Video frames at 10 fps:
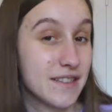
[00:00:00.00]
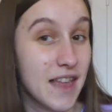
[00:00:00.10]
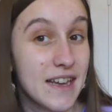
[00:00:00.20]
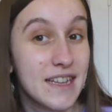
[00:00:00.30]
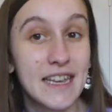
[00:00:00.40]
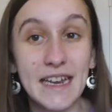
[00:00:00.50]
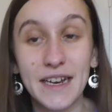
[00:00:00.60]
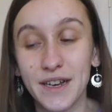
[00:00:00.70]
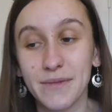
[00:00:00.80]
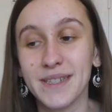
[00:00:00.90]
that
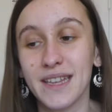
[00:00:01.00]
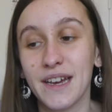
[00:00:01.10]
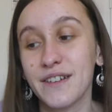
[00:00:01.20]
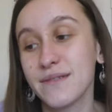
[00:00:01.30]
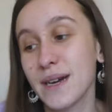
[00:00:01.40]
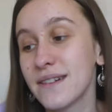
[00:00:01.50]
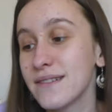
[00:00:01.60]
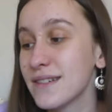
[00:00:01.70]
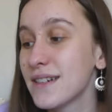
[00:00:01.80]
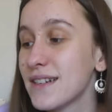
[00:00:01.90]
clean, and I was like,
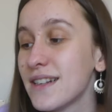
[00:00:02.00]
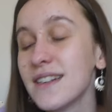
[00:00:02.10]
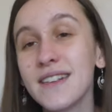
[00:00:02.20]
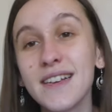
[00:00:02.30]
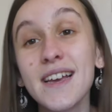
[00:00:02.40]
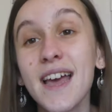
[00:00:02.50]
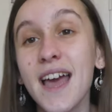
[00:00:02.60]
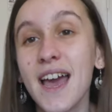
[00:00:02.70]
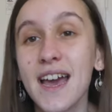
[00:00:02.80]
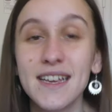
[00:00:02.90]
well,
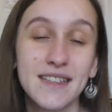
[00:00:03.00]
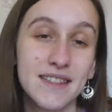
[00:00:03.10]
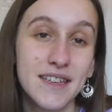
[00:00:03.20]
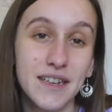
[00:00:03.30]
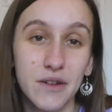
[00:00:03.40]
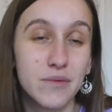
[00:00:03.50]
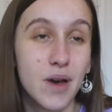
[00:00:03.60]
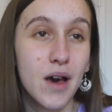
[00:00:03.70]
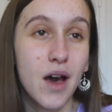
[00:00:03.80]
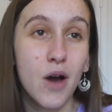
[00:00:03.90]
you know,
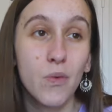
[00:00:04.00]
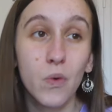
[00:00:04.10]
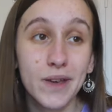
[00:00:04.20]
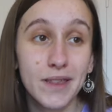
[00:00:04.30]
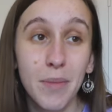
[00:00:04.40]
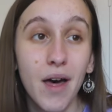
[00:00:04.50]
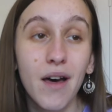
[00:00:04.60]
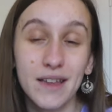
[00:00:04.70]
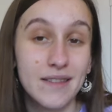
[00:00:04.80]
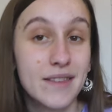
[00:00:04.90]
a walk in the
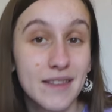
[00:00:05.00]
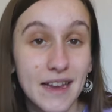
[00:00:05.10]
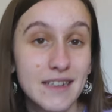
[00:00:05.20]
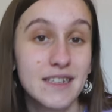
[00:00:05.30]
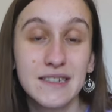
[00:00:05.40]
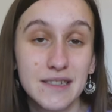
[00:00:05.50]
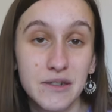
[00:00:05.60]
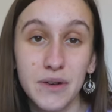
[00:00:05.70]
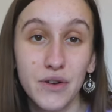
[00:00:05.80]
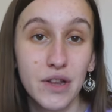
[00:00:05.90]
park and standing and
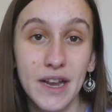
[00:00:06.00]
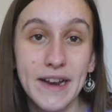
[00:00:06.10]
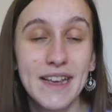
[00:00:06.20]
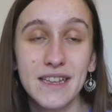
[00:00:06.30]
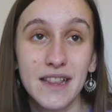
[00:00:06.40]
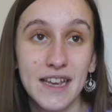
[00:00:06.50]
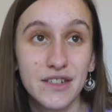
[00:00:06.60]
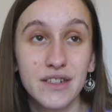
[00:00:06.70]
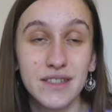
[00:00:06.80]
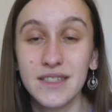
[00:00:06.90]
doing online
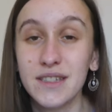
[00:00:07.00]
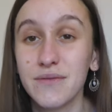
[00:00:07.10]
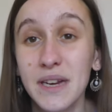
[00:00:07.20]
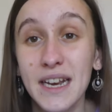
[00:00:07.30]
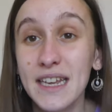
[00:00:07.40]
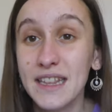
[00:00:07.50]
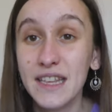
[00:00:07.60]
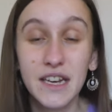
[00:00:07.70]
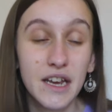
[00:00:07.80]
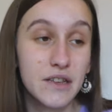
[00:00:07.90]
lectures, is it really
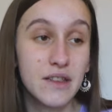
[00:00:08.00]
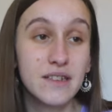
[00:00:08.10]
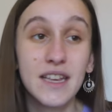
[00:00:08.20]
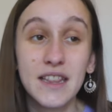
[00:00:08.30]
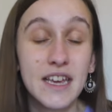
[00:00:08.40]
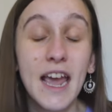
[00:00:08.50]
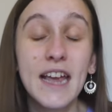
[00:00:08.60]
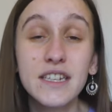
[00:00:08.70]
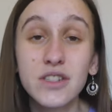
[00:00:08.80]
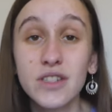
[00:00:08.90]
the, you know, the
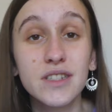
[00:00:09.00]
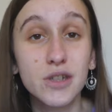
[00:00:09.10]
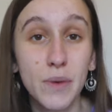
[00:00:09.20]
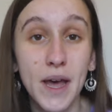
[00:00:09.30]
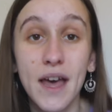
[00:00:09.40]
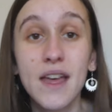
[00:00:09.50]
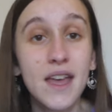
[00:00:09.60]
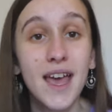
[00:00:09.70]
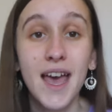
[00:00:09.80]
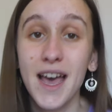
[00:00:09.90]
occasion to wear
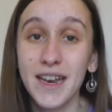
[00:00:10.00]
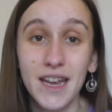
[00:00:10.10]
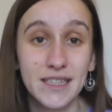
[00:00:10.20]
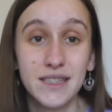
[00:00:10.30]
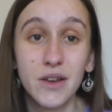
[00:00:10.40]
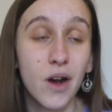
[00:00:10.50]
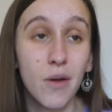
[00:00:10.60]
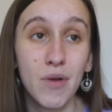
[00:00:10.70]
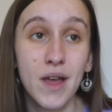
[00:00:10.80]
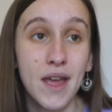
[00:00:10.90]
a nice
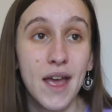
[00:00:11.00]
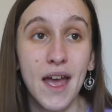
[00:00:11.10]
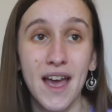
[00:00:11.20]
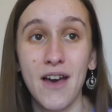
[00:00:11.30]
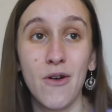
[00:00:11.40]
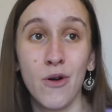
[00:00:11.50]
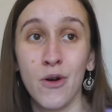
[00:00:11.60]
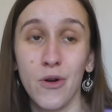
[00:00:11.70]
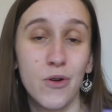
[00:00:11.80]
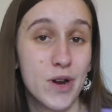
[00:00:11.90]
top
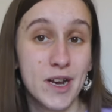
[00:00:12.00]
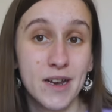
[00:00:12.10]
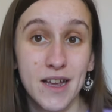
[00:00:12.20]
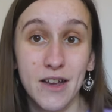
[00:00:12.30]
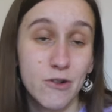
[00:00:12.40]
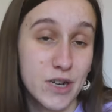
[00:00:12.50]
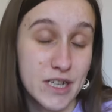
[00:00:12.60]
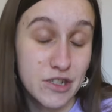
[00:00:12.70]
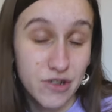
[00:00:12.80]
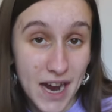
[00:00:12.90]
out or
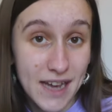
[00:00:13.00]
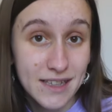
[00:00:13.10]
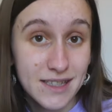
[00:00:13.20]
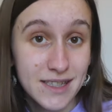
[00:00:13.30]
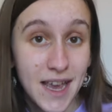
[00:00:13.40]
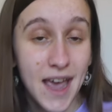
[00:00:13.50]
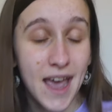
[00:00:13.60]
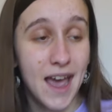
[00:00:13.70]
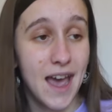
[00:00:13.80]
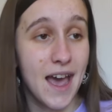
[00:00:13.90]
a dress?
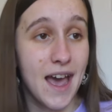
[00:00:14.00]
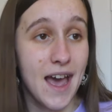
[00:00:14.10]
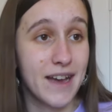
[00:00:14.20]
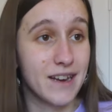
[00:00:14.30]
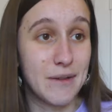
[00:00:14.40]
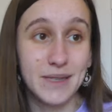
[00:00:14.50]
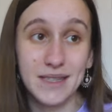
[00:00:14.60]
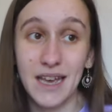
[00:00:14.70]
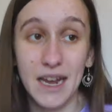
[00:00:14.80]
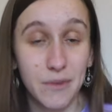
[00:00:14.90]
And I
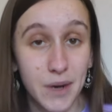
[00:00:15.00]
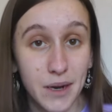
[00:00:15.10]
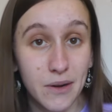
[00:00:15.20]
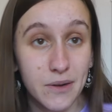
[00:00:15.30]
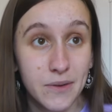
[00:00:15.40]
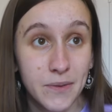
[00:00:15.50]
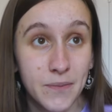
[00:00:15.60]
was like, well,